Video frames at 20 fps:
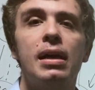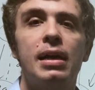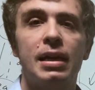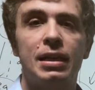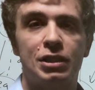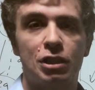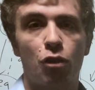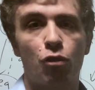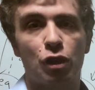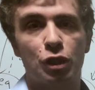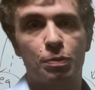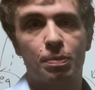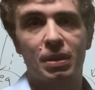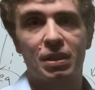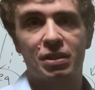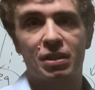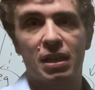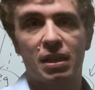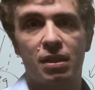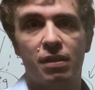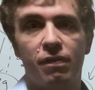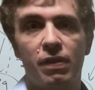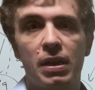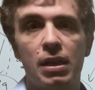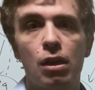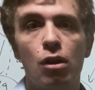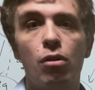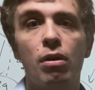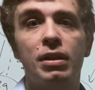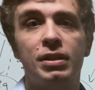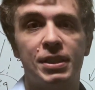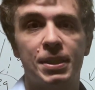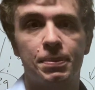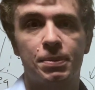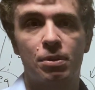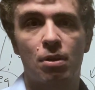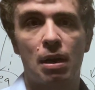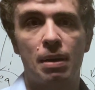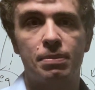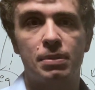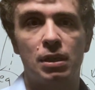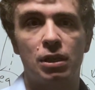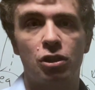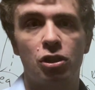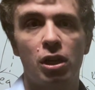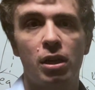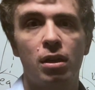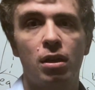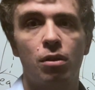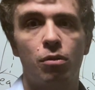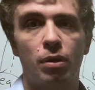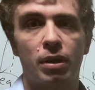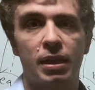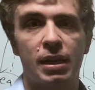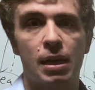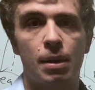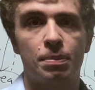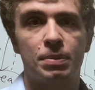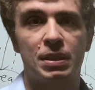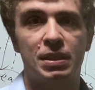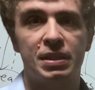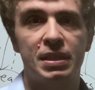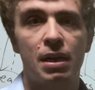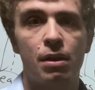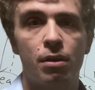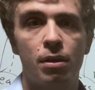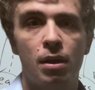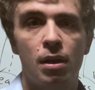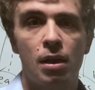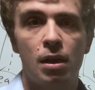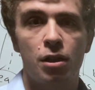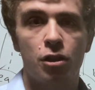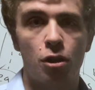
As always, please like the video and subscribe to the channel. It really helps us out.